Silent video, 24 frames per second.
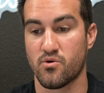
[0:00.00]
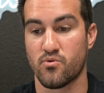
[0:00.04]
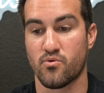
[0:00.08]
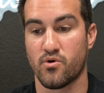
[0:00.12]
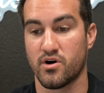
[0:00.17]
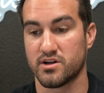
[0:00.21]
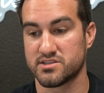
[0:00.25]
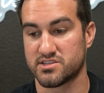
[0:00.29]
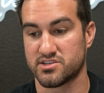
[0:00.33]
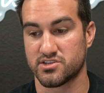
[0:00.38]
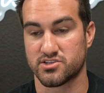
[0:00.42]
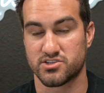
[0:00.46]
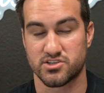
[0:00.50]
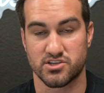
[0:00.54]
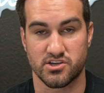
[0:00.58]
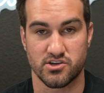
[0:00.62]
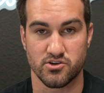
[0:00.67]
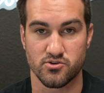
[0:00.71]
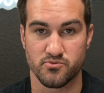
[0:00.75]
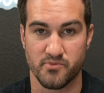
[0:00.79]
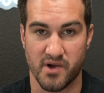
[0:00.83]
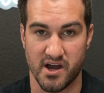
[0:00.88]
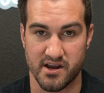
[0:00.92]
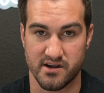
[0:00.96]
want to
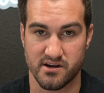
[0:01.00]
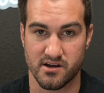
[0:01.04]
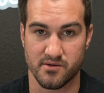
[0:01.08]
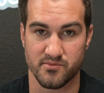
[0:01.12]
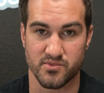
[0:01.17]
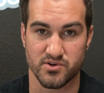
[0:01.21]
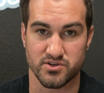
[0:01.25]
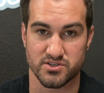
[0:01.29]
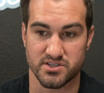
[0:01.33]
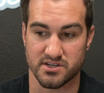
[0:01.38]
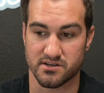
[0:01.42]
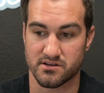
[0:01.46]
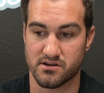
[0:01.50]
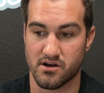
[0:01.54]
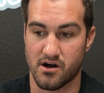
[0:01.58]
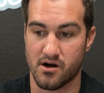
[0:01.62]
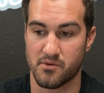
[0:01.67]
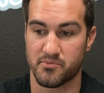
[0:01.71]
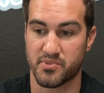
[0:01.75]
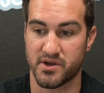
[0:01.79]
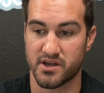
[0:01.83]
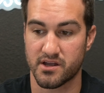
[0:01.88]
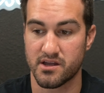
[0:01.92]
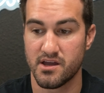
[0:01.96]
skew my numbers in
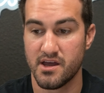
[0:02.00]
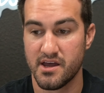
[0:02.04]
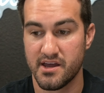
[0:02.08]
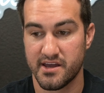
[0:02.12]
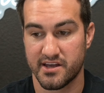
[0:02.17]
comping